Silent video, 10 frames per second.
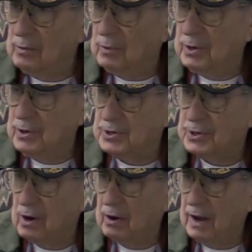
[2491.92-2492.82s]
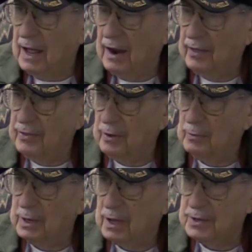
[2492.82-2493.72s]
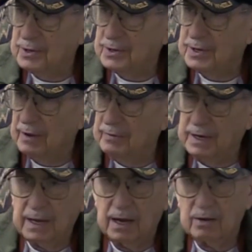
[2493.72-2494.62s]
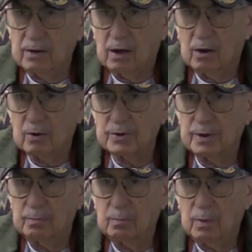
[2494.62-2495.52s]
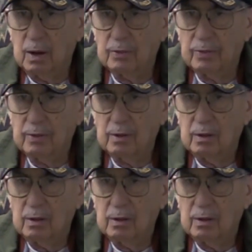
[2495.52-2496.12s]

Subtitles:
When you start out, I thought we got $78 a month.